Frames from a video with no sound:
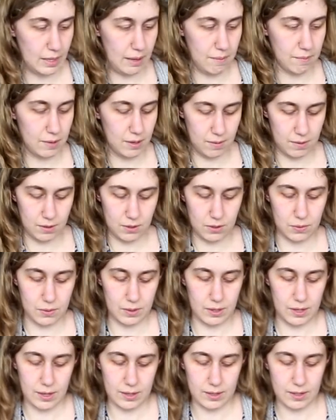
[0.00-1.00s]
I'm going to do
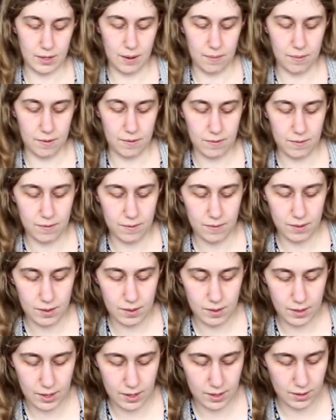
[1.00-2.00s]
it on top of
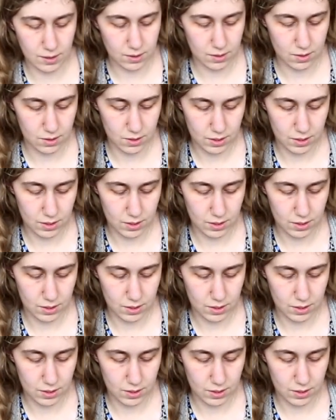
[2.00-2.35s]
this